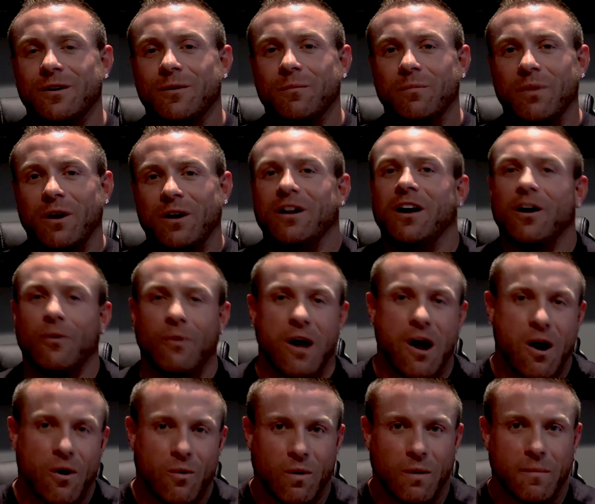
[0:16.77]
But here we
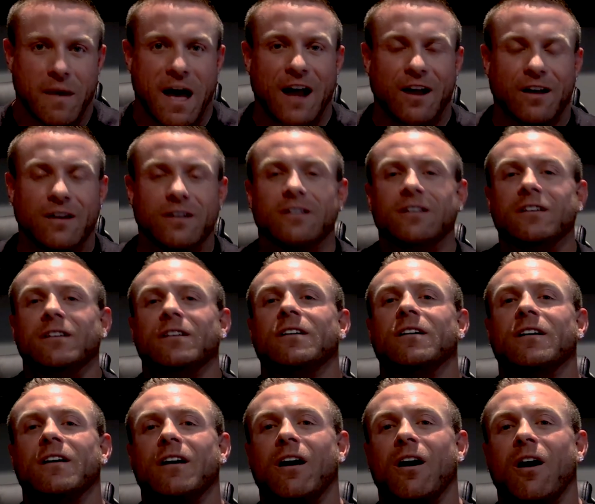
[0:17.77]
are, we're back.
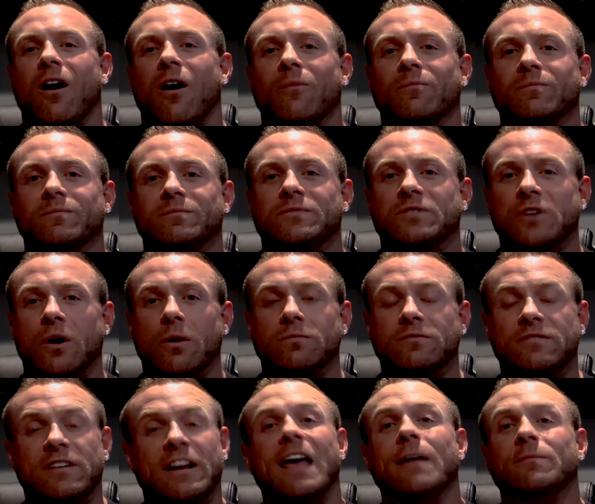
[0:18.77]
So
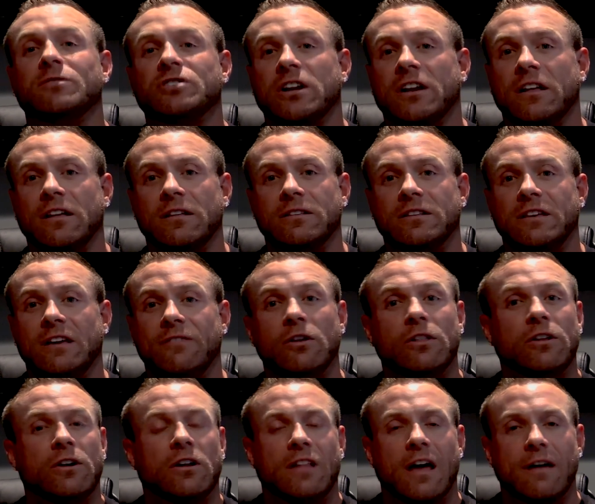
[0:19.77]
today I'm just gonna give you a
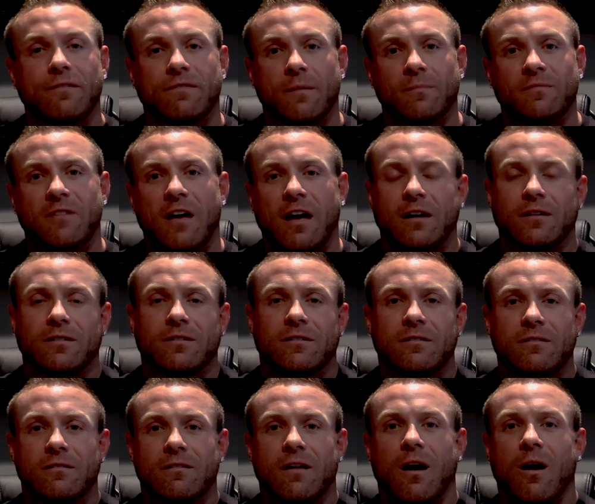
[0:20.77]
little life update.
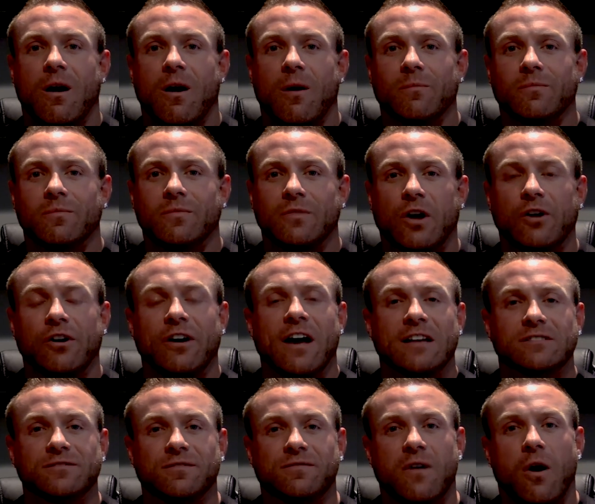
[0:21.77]
A lot of you
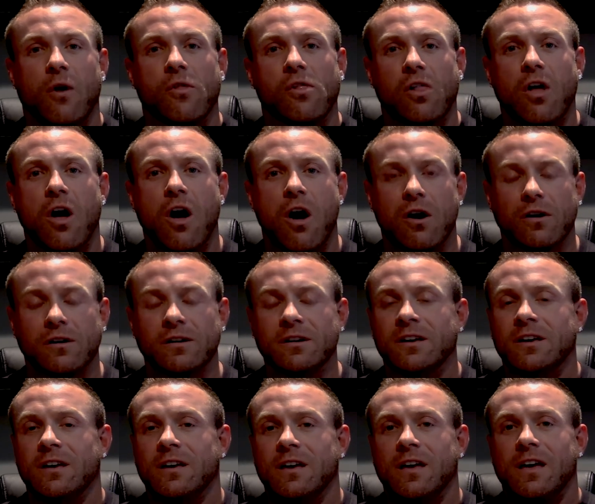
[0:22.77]
guys have followed along
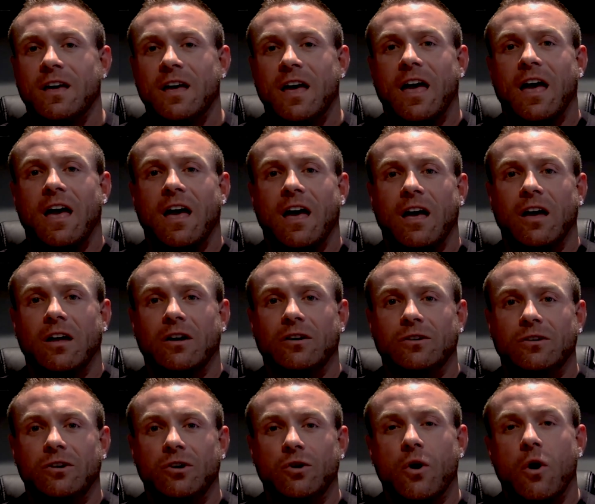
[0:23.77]

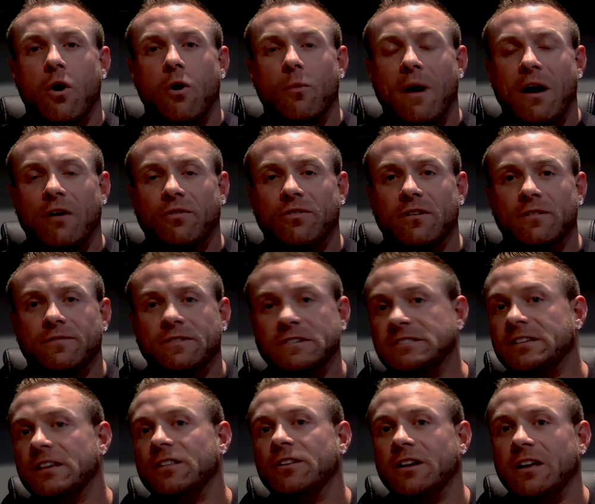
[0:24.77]
and you know about the
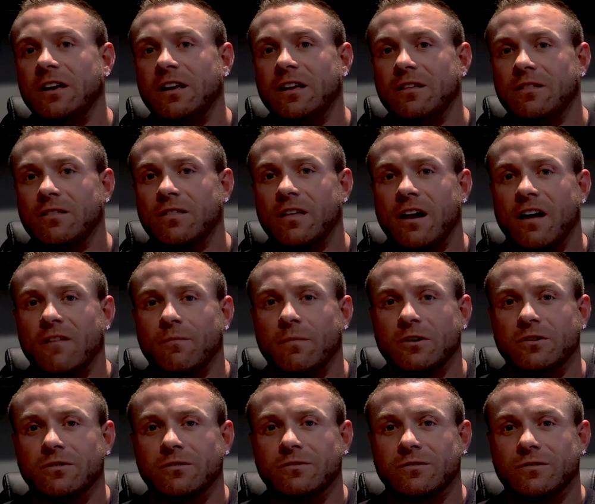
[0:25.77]
facility that I've
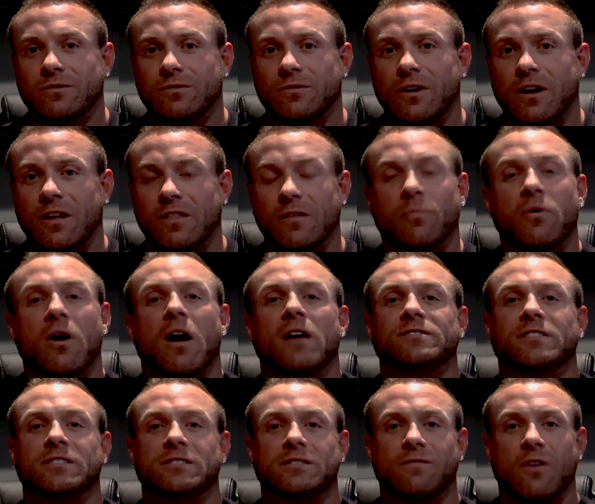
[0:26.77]
been in the
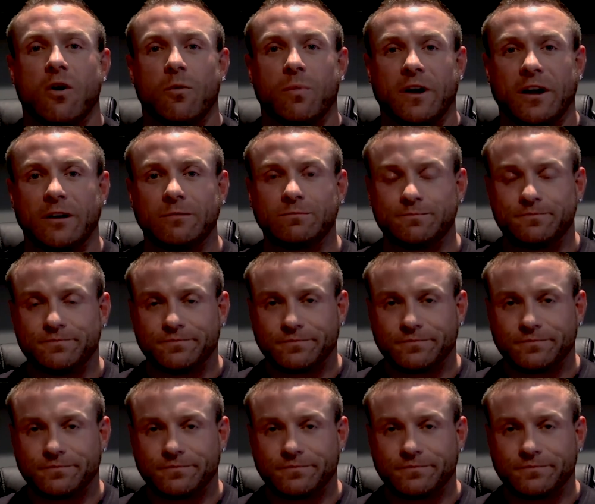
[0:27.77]
process of opening.